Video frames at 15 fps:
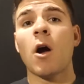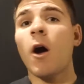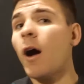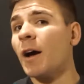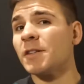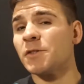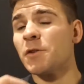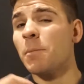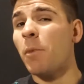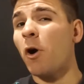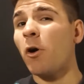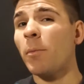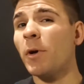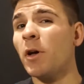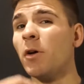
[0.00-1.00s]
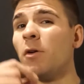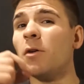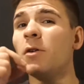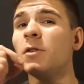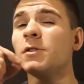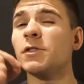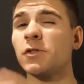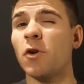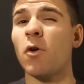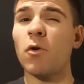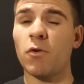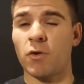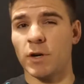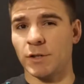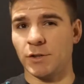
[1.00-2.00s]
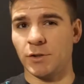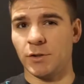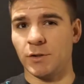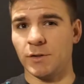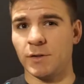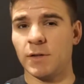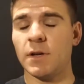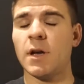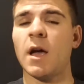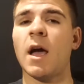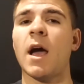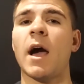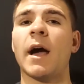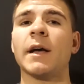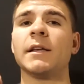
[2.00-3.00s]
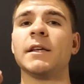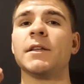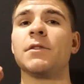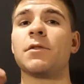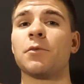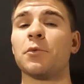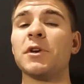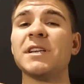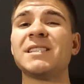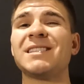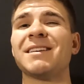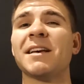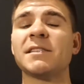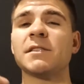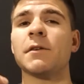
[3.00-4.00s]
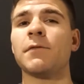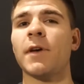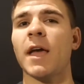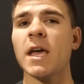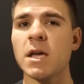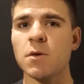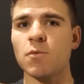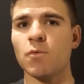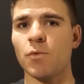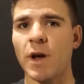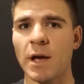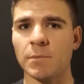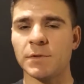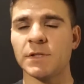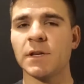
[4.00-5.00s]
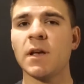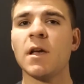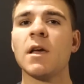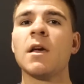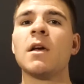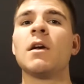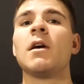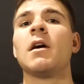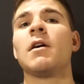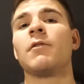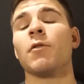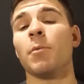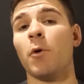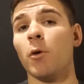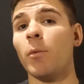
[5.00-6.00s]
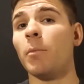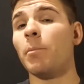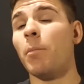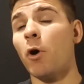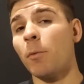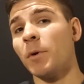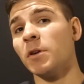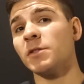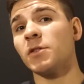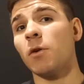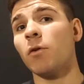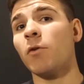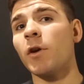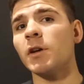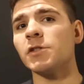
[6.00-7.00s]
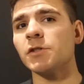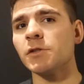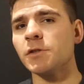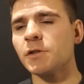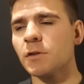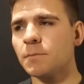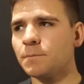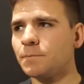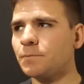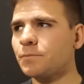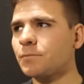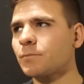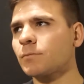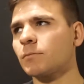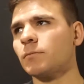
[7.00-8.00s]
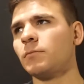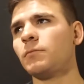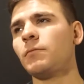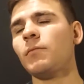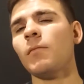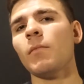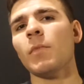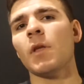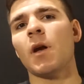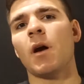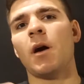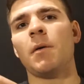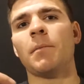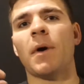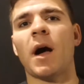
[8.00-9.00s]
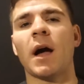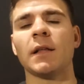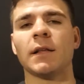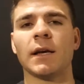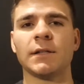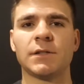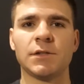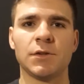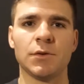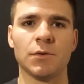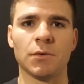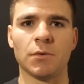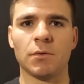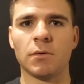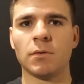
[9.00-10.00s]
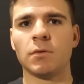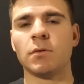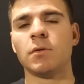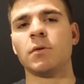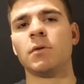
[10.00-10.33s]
Alright, so the barbell skull crushers, I did 3 sets of 8 reps. For barbell skull crushers, I like to do